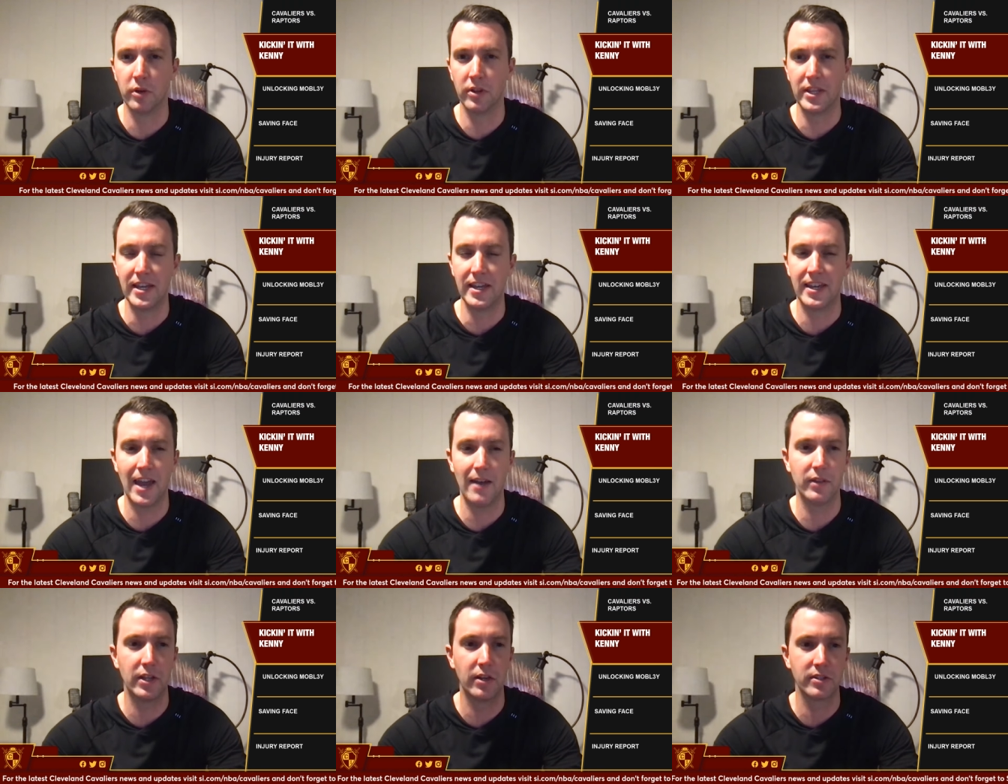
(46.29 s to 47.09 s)
Well, the
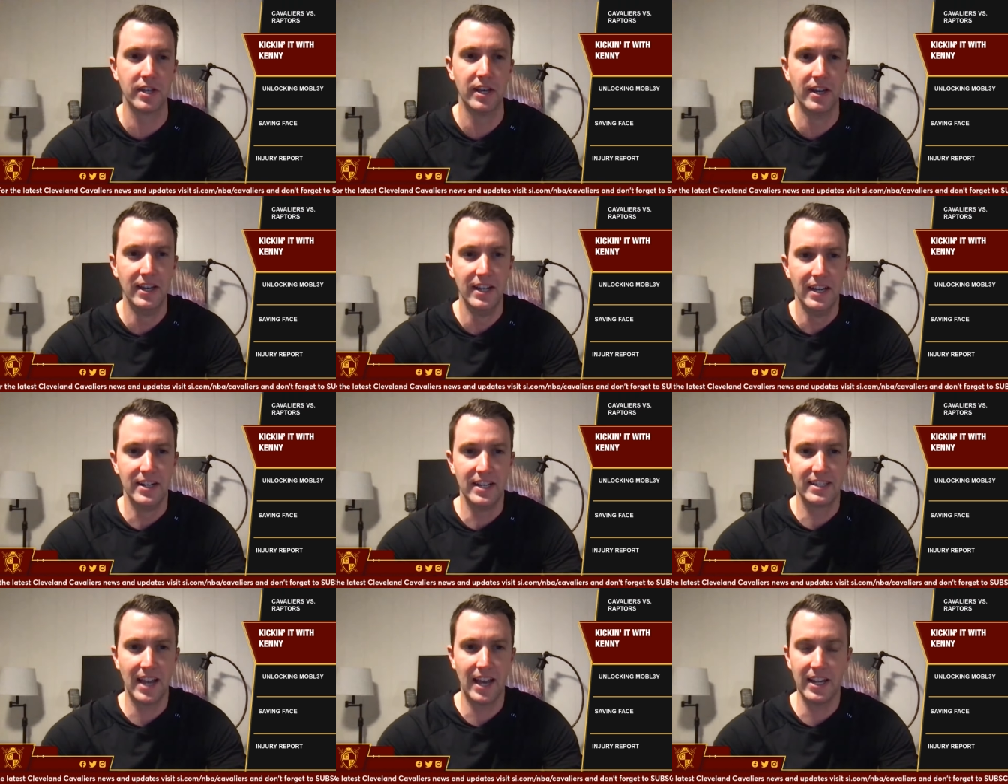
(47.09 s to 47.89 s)
Cavaliers
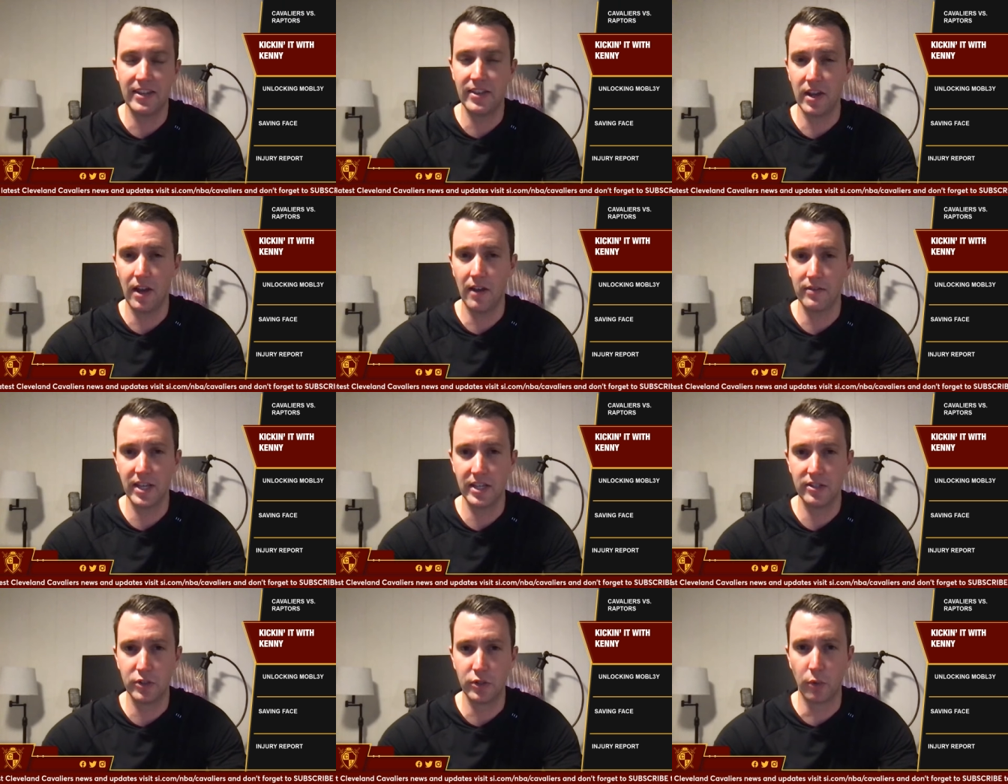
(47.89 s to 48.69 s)
deciding in the
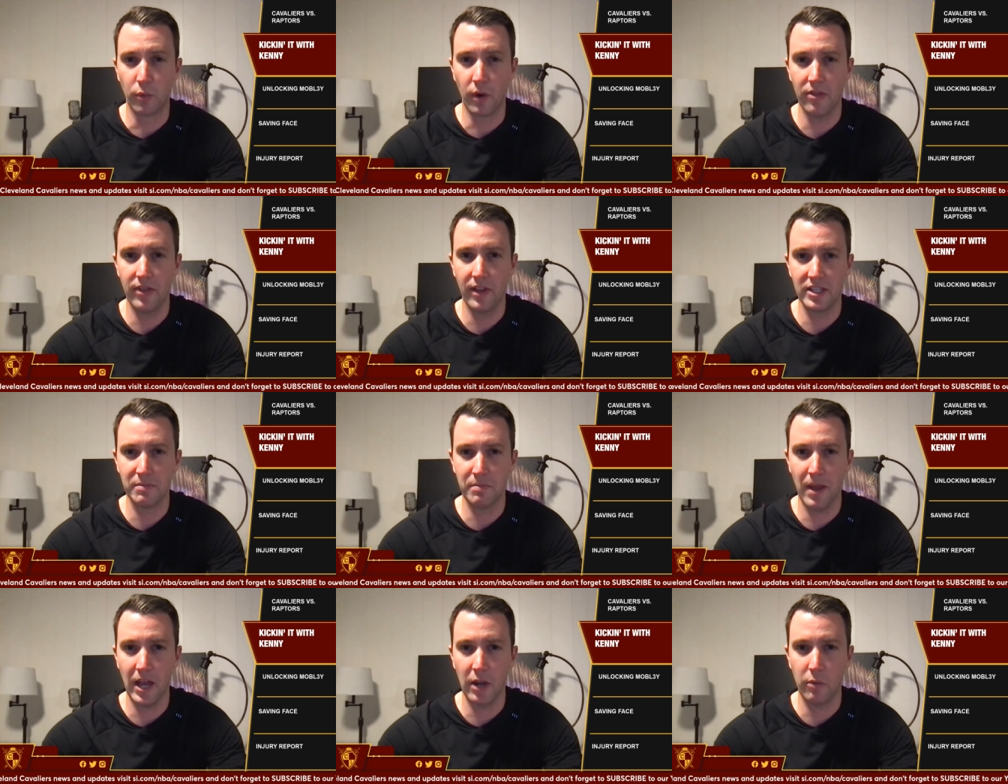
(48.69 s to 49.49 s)
offseason to run
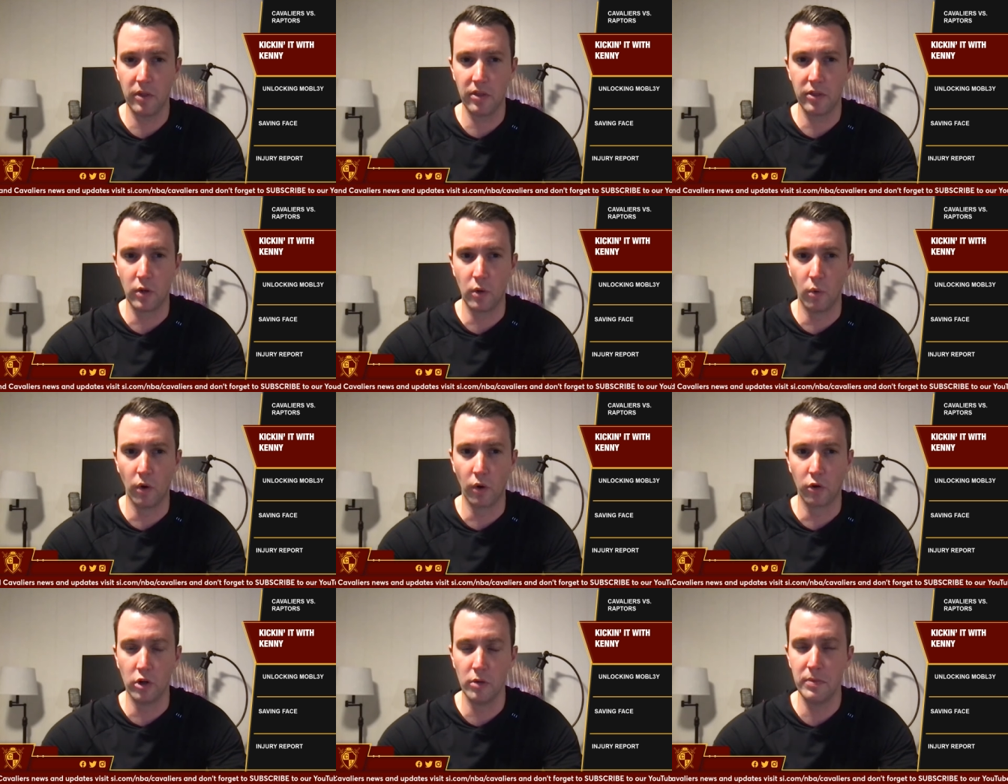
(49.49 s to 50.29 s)
things back with the
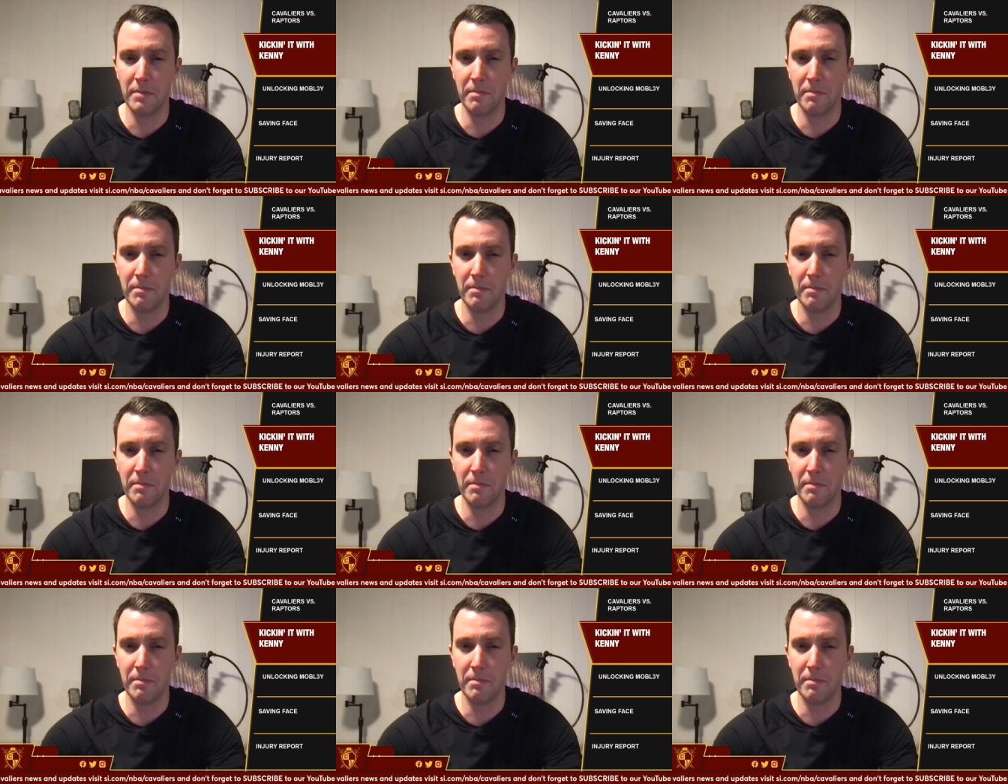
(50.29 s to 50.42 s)
core group.